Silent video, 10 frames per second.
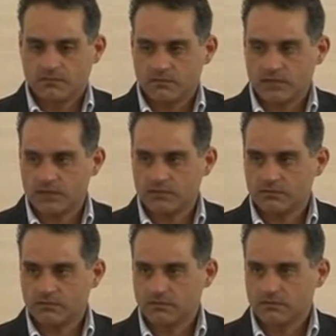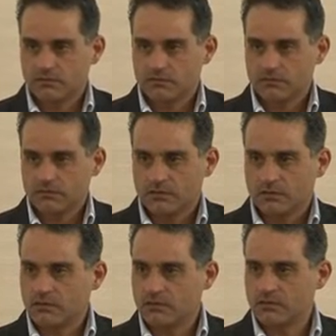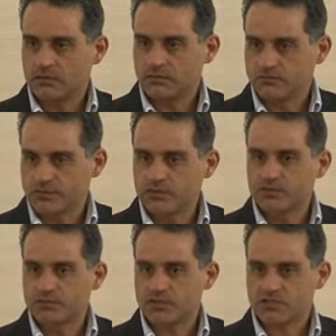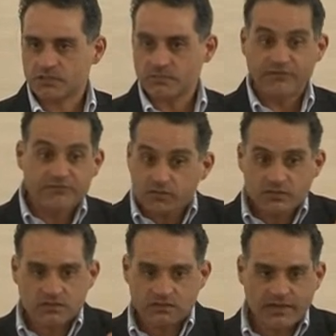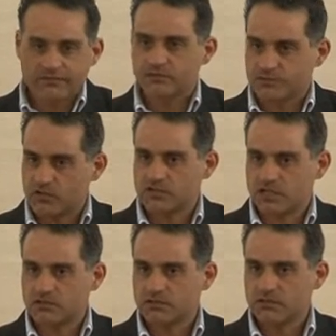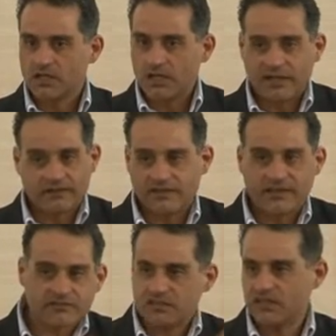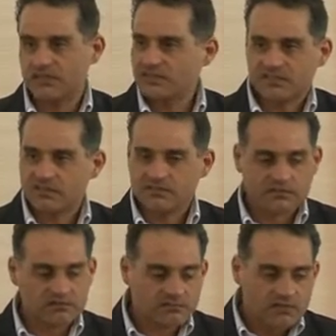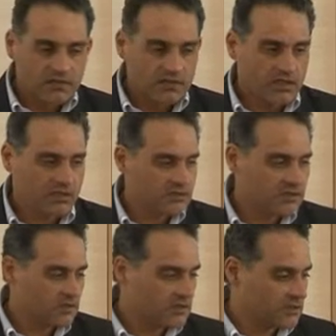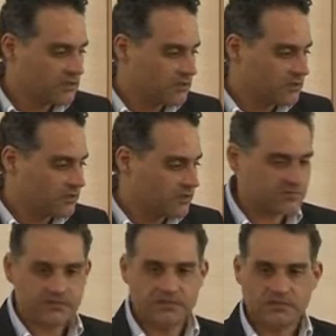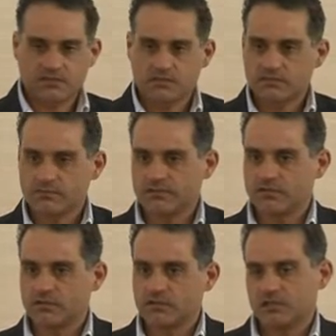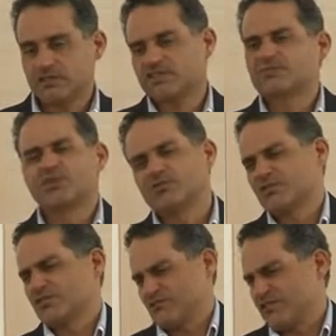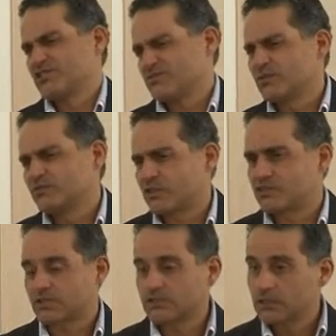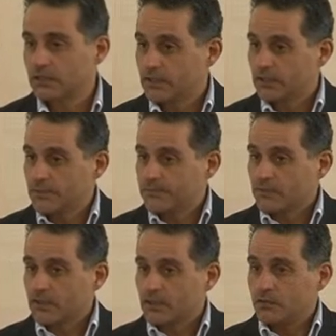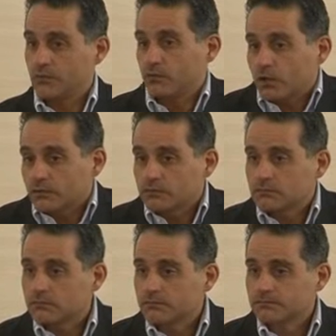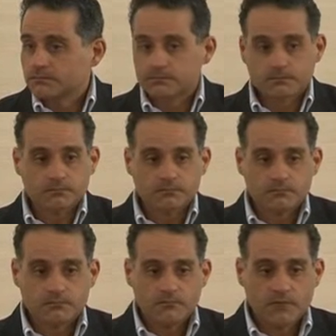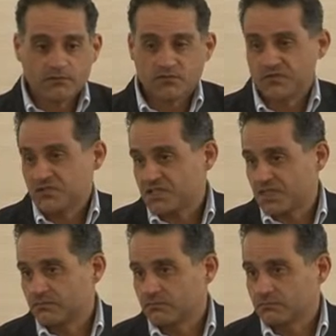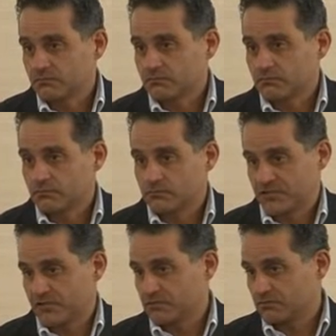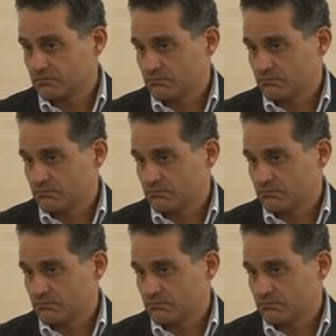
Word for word: Okay? Uh, the Renew project, my first ever project, uh, never had any any uh, experience before. It's a it was a very small project. We won for the first time, renew.